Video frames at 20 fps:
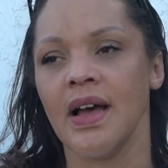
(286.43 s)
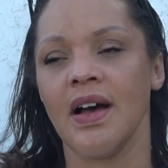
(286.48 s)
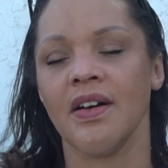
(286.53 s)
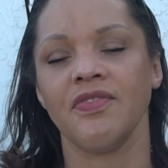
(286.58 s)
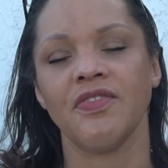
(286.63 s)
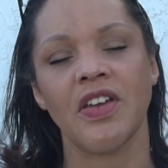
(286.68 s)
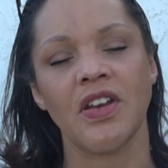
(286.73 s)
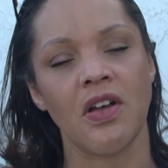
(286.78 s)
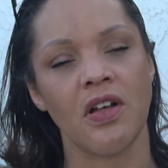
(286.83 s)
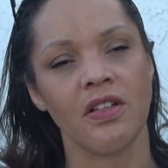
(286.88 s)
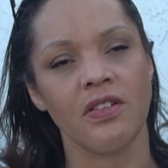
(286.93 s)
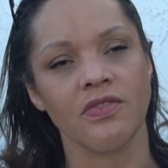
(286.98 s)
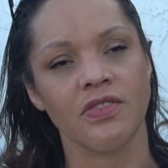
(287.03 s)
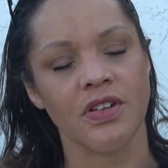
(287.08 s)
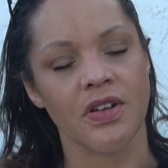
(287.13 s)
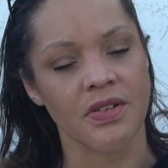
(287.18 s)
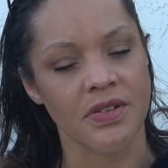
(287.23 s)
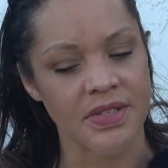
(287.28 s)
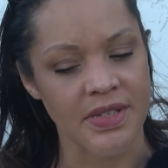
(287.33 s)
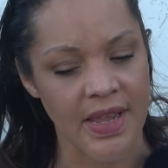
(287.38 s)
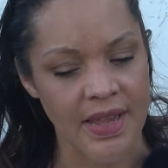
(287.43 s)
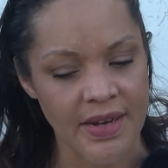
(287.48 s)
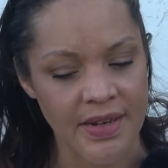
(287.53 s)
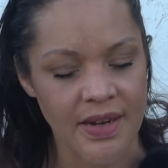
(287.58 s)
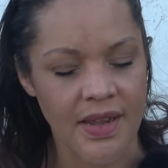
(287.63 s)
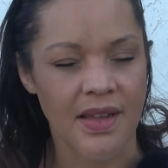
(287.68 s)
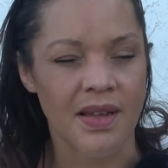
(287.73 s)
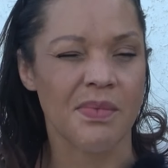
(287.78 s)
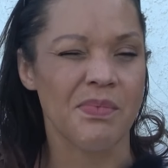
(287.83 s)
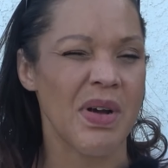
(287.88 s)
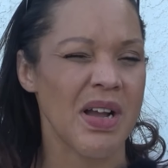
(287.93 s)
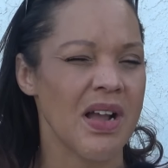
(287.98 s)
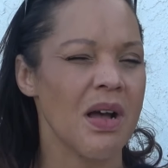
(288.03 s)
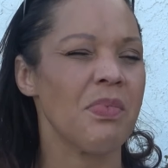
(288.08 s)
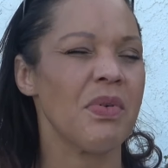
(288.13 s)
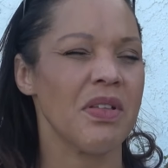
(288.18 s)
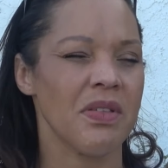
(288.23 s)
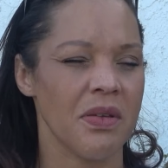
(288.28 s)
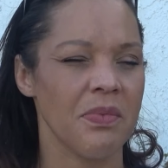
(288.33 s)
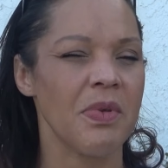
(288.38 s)
a fentanyl overdose, and um, a
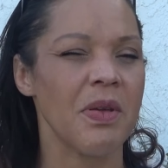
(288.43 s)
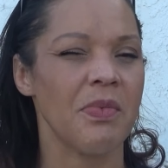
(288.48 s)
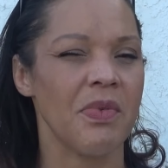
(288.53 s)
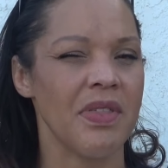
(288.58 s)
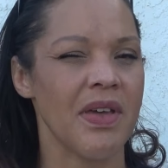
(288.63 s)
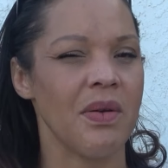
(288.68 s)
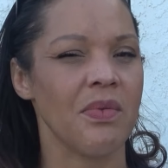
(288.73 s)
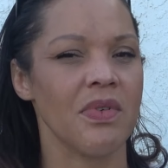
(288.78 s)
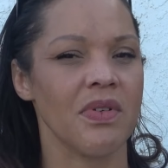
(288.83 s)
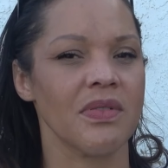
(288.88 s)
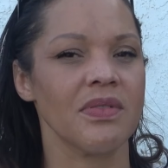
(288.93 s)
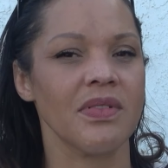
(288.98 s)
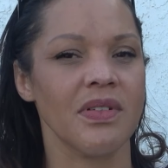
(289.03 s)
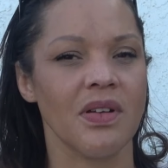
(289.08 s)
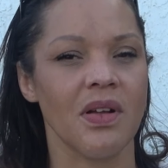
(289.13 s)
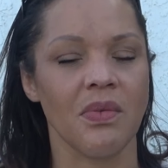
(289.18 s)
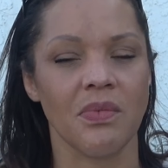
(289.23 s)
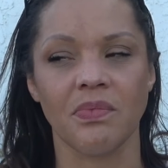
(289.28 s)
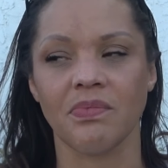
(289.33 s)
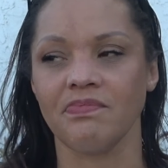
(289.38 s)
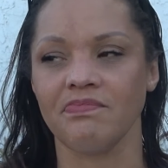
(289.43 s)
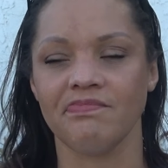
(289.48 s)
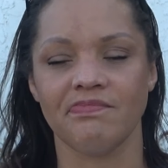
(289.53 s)
couple other people that were, you know,